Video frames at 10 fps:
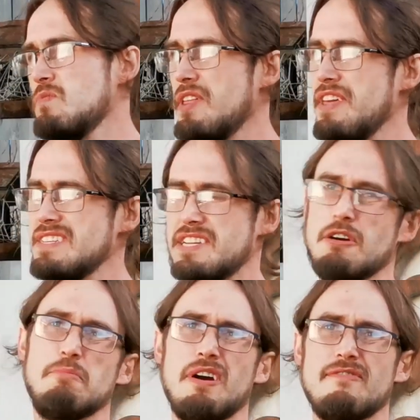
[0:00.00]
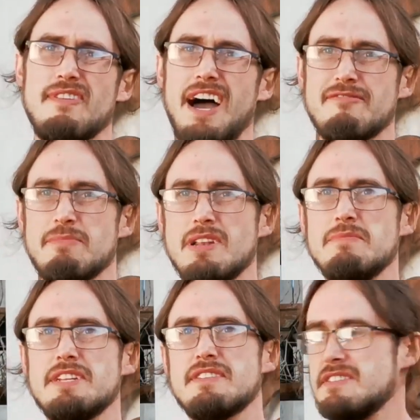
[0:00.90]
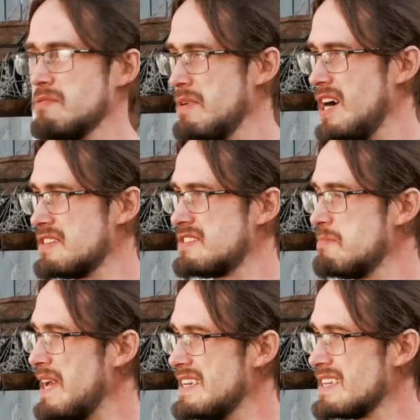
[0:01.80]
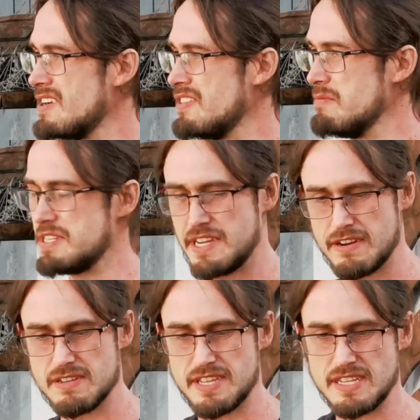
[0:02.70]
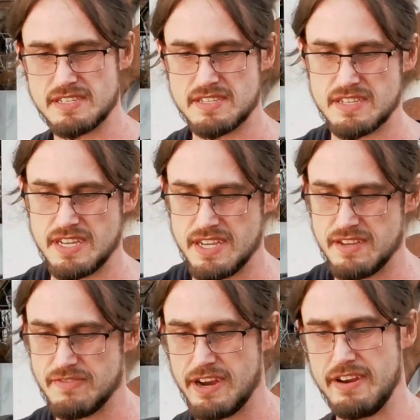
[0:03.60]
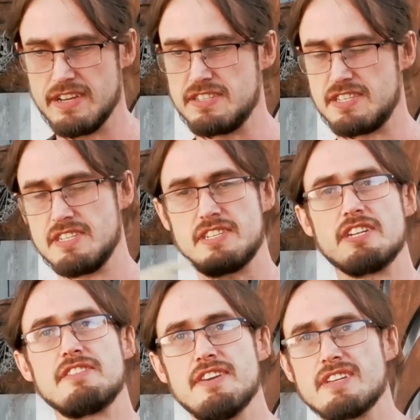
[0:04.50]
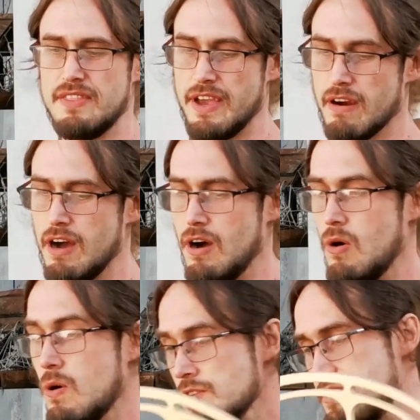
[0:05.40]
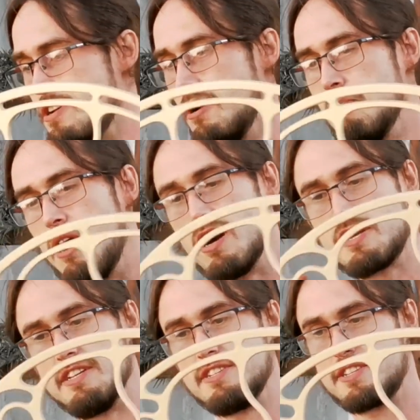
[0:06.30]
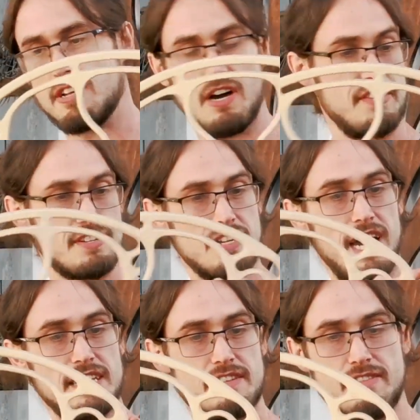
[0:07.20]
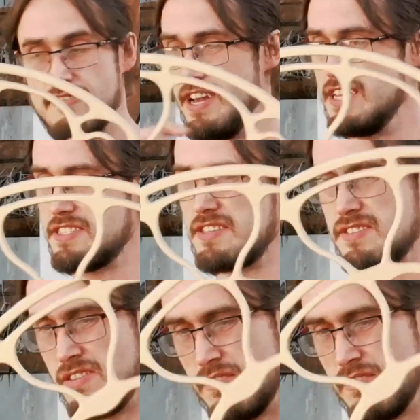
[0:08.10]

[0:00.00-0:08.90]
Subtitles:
within 0.5 millimeters about, depending on the material density, variance, and such things. There are also markers on the sides of the fans